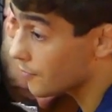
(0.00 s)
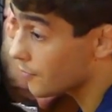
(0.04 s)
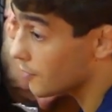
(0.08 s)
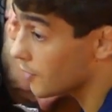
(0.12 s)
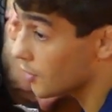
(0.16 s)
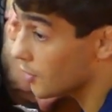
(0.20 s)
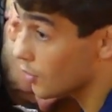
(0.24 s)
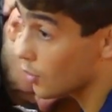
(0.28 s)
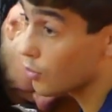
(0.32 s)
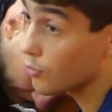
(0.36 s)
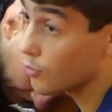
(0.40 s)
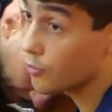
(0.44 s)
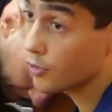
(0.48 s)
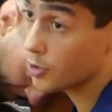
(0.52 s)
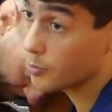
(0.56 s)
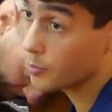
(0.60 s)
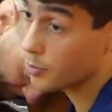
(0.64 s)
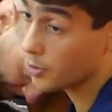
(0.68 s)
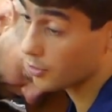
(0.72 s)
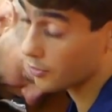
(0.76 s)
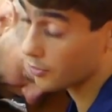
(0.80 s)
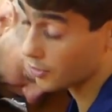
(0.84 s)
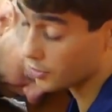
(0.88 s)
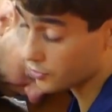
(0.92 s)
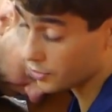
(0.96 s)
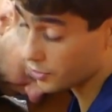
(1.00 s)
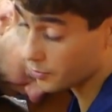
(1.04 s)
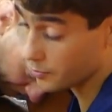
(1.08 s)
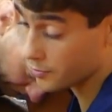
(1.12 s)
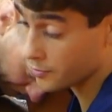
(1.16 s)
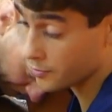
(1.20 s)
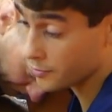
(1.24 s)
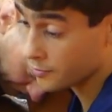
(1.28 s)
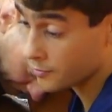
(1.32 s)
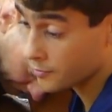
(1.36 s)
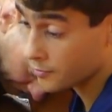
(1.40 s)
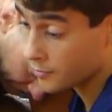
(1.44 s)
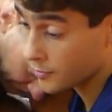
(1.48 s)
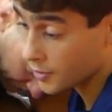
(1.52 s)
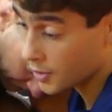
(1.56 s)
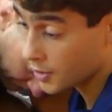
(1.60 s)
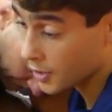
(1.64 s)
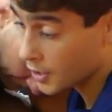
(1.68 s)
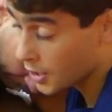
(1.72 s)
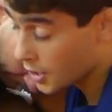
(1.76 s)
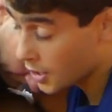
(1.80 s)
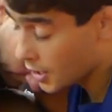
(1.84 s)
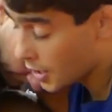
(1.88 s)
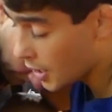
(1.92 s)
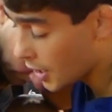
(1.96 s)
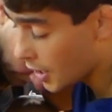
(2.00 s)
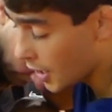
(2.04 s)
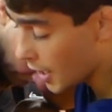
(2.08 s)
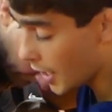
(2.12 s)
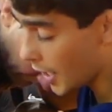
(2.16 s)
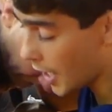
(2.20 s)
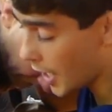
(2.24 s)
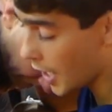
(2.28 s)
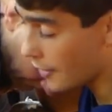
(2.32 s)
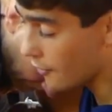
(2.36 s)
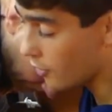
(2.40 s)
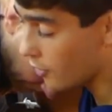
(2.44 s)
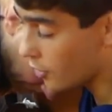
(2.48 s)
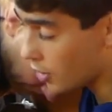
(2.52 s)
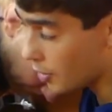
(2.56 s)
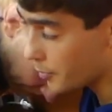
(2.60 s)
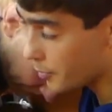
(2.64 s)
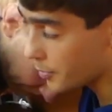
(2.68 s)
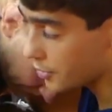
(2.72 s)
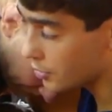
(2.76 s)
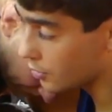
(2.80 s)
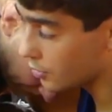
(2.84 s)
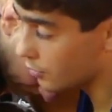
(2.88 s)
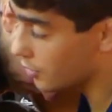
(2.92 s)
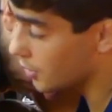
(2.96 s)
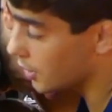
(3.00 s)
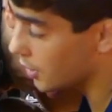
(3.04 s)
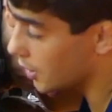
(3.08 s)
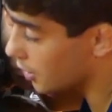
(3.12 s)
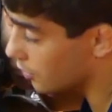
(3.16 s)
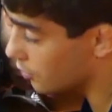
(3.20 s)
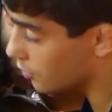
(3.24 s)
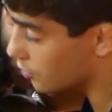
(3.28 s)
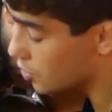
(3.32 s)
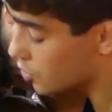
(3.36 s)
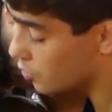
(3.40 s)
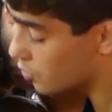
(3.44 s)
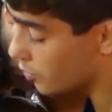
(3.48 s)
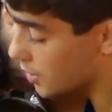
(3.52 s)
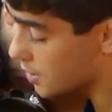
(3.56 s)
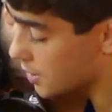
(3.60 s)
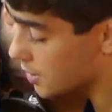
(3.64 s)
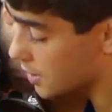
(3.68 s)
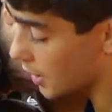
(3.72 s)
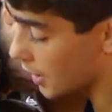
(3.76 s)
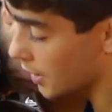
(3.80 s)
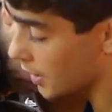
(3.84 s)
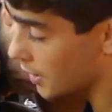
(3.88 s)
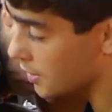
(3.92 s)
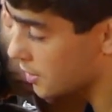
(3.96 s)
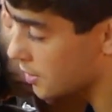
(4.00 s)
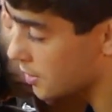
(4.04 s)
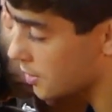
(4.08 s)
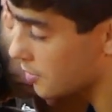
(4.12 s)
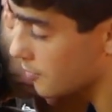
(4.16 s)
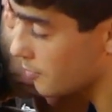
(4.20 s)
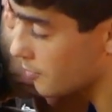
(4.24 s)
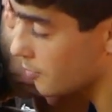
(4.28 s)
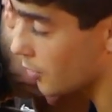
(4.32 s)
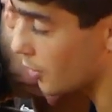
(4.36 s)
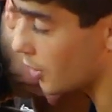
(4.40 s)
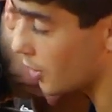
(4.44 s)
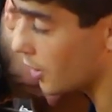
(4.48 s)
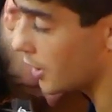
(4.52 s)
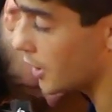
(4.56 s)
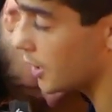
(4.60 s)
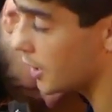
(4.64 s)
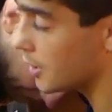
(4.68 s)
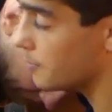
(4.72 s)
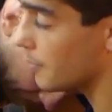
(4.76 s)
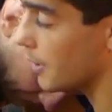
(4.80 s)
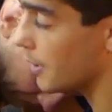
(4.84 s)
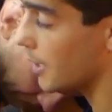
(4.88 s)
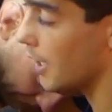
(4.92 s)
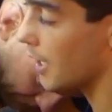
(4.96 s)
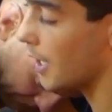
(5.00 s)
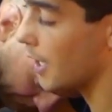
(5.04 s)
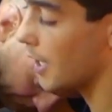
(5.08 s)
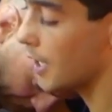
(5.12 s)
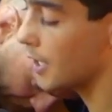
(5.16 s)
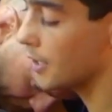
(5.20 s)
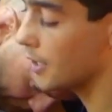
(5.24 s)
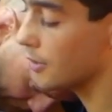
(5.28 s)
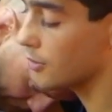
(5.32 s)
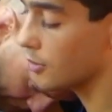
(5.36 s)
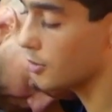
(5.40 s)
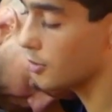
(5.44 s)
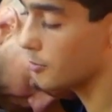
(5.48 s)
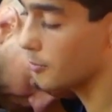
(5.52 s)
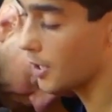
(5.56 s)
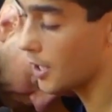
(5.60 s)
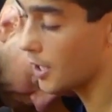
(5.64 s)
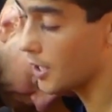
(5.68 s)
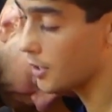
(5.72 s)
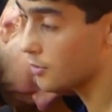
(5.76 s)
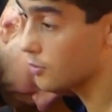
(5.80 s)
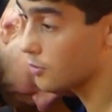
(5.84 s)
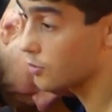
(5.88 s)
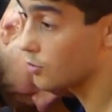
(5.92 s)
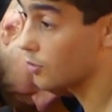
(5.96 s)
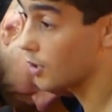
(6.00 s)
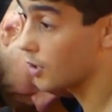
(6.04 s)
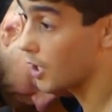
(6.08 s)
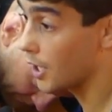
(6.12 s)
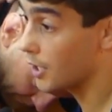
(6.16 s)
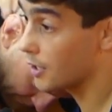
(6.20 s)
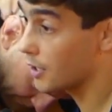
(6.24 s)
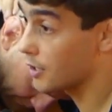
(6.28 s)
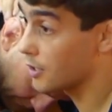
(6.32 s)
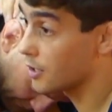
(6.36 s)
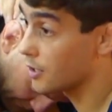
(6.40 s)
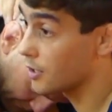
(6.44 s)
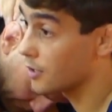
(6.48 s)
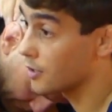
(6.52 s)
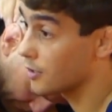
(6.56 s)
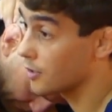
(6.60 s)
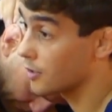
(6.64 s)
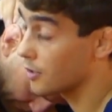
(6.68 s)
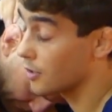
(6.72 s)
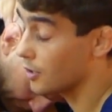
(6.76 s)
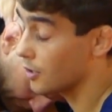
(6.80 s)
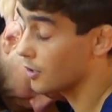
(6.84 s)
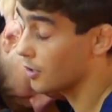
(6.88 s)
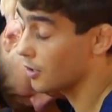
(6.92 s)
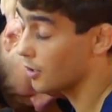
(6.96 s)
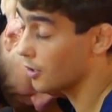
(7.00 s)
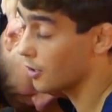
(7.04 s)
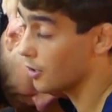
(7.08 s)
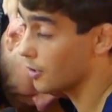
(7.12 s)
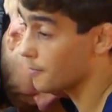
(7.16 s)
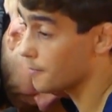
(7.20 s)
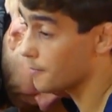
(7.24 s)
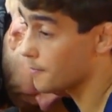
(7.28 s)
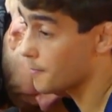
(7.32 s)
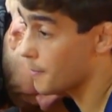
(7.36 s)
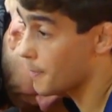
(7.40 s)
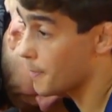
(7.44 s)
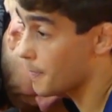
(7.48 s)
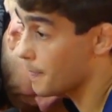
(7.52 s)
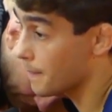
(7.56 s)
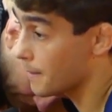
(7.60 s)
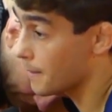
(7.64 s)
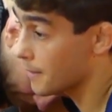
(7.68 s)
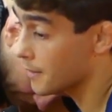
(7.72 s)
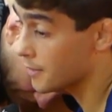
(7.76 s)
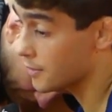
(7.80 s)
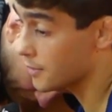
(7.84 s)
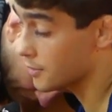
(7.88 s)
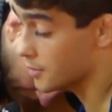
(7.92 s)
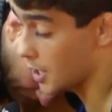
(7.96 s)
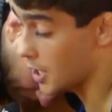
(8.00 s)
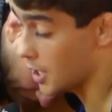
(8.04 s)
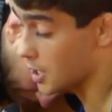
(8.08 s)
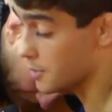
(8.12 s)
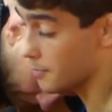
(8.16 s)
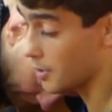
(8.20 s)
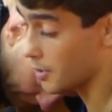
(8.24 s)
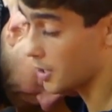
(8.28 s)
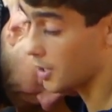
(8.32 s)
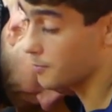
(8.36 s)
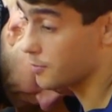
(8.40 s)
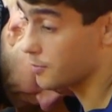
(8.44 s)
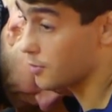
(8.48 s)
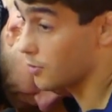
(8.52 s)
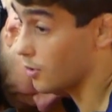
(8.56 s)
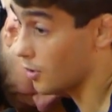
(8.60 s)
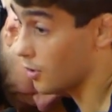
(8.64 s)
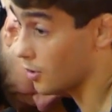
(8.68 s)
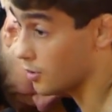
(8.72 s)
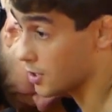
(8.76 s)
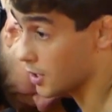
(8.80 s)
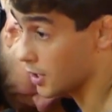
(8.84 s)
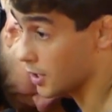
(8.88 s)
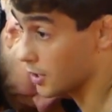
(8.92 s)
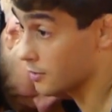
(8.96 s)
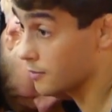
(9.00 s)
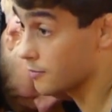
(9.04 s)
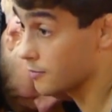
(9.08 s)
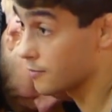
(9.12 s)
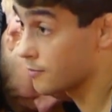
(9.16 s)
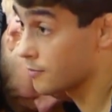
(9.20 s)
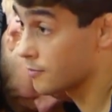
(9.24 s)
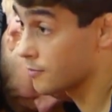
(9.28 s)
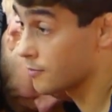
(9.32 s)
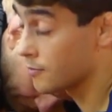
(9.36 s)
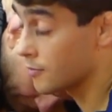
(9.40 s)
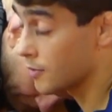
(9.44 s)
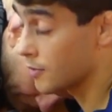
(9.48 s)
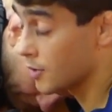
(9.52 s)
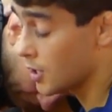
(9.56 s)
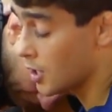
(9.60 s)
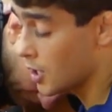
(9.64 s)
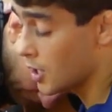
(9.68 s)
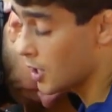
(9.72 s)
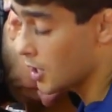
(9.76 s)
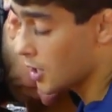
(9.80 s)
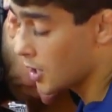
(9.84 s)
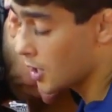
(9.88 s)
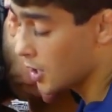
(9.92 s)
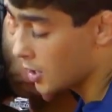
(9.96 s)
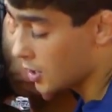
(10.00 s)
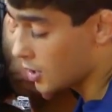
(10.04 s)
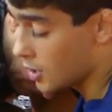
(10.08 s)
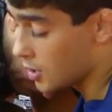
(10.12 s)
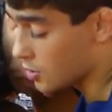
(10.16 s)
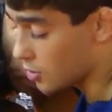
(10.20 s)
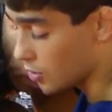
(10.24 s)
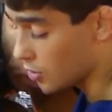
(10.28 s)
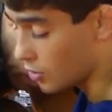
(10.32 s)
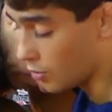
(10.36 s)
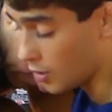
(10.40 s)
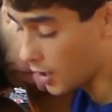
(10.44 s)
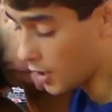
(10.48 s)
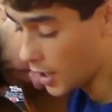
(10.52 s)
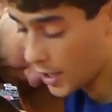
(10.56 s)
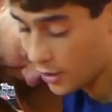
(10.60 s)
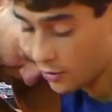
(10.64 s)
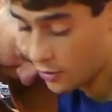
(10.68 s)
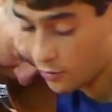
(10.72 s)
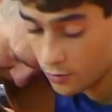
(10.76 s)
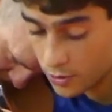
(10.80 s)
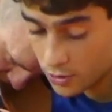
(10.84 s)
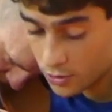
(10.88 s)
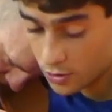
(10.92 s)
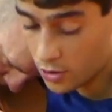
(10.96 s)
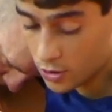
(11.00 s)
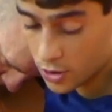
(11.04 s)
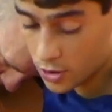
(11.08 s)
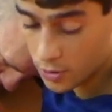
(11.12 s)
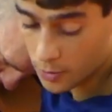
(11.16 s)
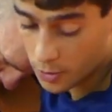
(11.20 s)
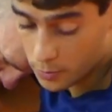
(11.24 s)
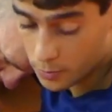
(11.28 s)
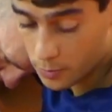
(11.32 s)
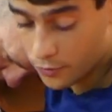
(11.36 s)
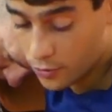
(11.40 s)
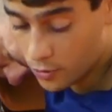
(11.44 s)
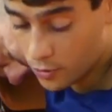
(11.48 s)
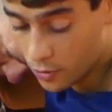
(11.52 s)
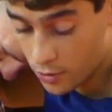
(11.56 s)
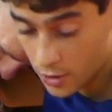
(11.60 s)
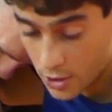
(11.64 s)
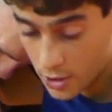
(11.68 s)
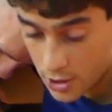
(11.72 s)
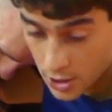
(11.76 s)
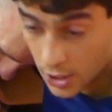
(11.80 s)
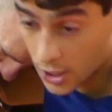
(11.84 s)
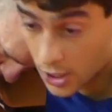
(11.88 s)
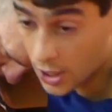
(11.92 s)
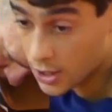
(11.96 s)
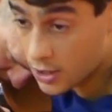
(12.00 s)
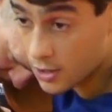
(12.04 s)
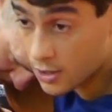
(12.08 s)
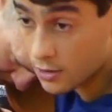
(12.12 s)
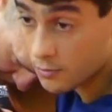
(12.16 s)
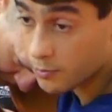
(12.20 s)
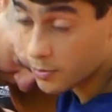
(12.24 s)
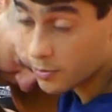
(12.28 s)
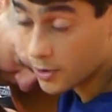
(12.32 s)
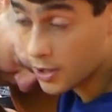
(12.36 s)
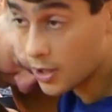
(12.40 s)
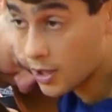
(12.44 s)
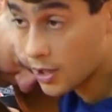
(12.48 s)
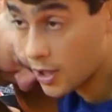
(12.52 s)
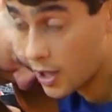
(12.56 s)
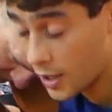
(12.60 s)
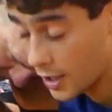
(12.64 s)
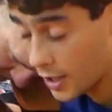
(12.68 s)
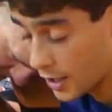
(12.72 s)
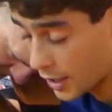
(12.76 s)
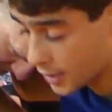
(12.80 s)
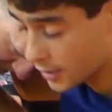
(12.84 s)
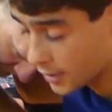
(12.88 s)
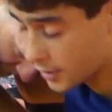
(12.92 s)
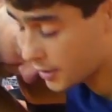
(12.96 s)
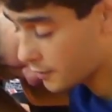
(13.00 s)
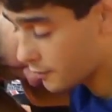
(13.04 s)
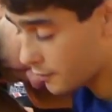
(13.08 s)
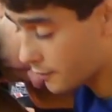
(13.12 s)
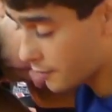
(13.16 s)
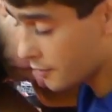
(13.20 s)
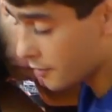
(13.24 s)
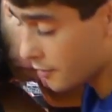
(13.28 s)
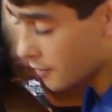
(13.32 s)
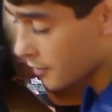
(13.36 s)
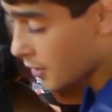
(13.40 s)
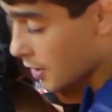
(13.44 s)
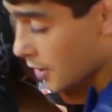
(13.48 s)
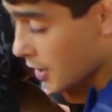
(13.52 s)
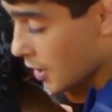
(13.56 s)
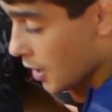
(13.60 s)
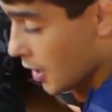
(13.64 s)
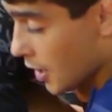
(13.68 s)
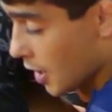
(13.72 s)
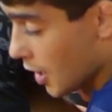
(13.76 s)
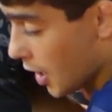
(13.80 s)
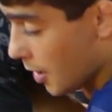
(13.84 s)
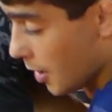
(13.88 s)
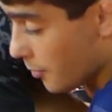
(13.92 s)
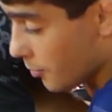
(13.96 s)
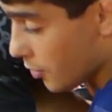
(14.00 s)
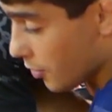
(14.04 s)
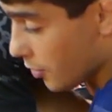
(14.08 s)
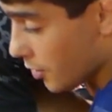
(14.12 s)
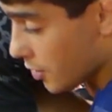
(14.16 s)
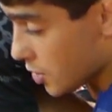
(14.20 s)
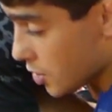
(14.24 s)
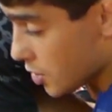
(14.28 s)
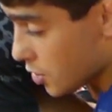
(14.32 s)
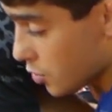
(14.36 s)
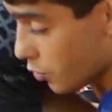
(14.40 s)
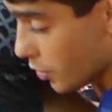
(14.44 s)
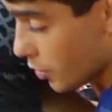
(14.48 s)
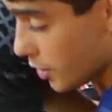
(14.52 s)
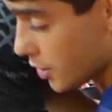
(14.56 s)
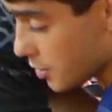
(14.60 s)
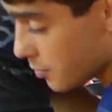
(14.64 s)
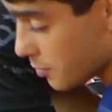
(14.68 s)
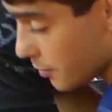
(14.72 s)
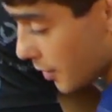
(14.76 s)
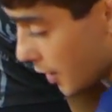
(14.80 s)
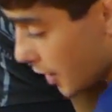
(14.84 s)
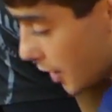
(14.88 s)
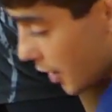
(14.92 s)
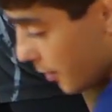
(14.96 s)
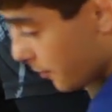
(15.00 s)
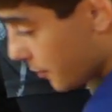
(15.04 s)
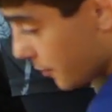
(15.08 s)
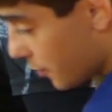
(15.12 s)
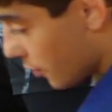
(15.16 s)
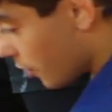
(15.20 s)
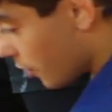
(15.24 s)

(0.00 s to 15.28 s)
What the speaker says: going for the butterfly sweep, I have an opportunity here to switch sides, but I need my hand on the mat to like change my hip to the other side. So like we talked about before, this hand being kind of active, I'm gonna switch my hip to